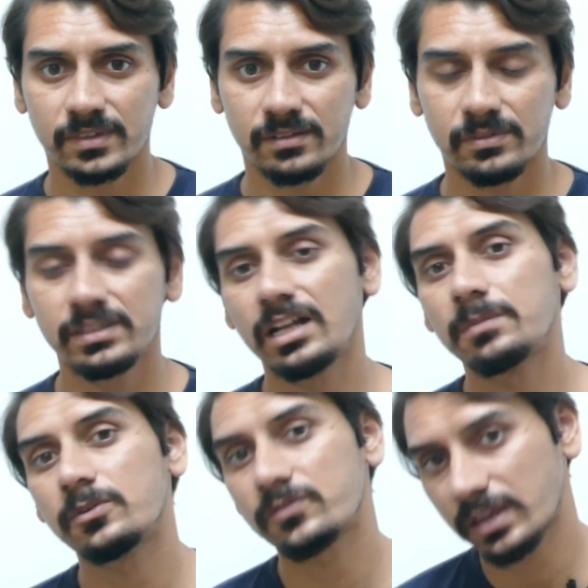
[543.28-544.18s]
with the
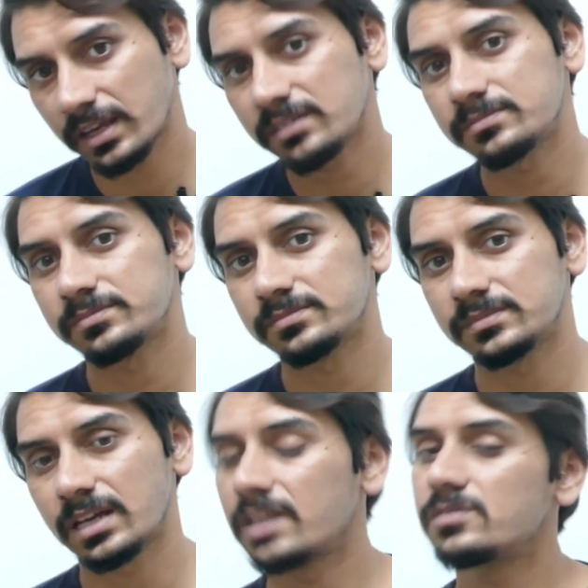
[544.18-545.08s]
help of a,
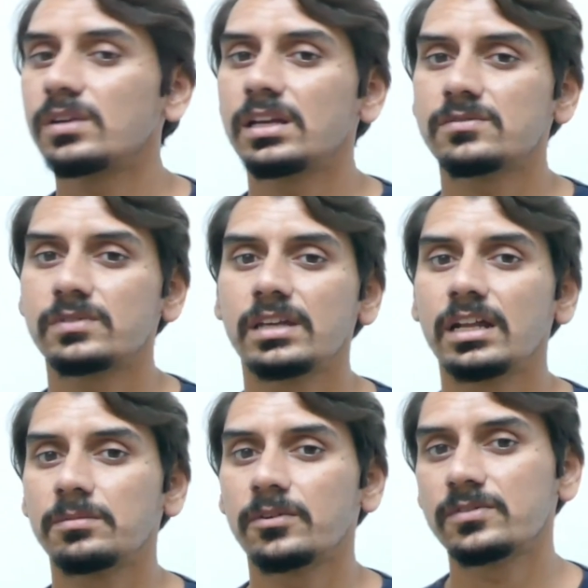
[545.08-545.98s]
as well as with the
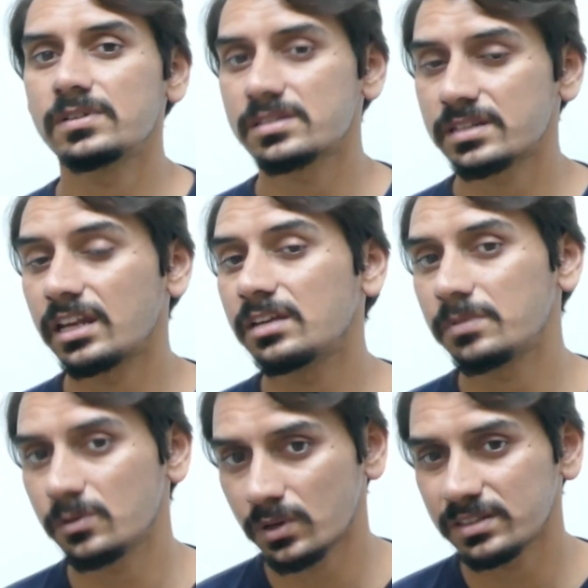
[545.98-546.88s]
help of static
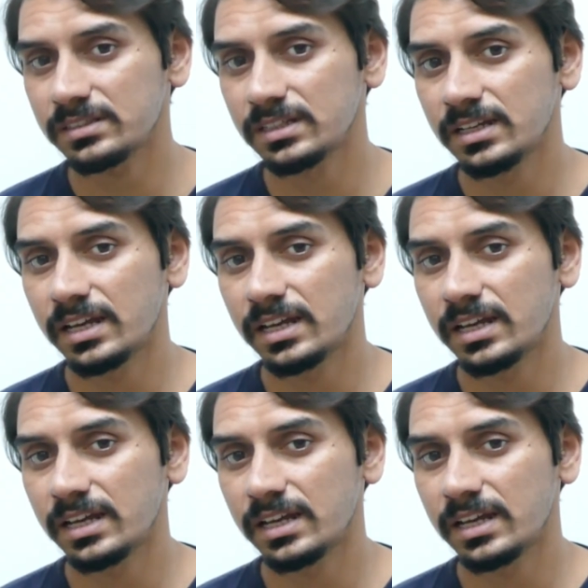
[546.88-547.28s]
p1,